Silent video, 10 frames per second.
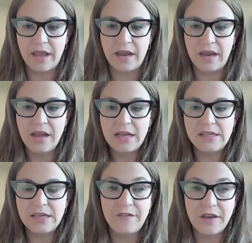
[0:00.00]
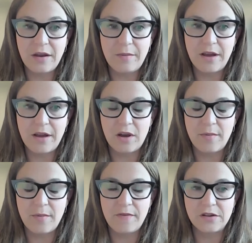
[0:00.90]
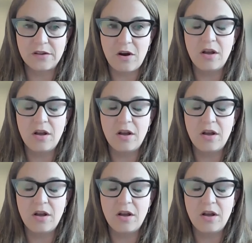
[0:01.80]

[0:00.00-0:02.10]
a significant amount of time of this call